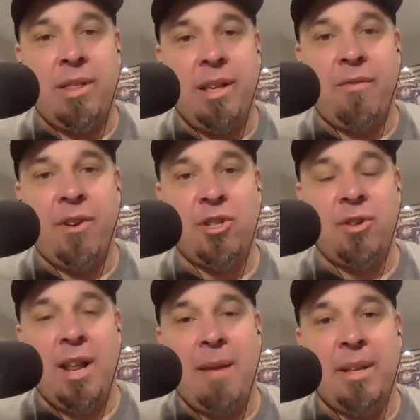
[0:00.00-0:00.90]
The official
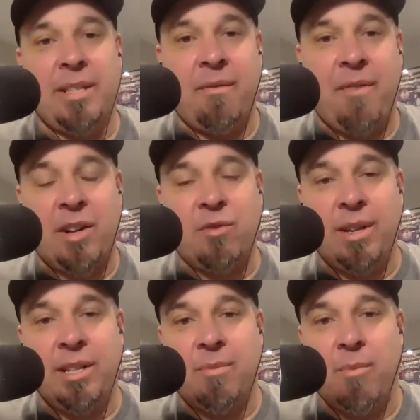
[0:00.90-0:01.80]
name is
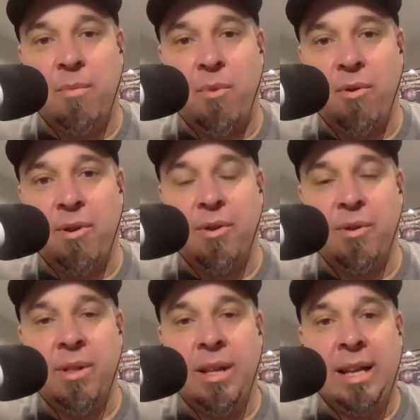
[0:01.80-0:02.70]
Veterans
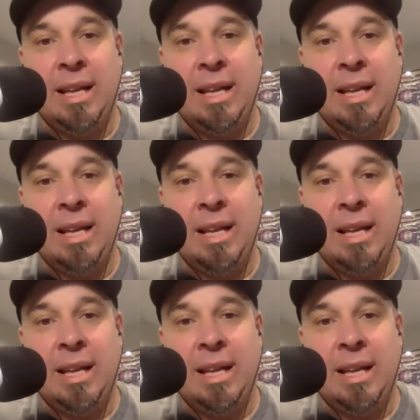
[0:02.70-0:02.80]
Memorial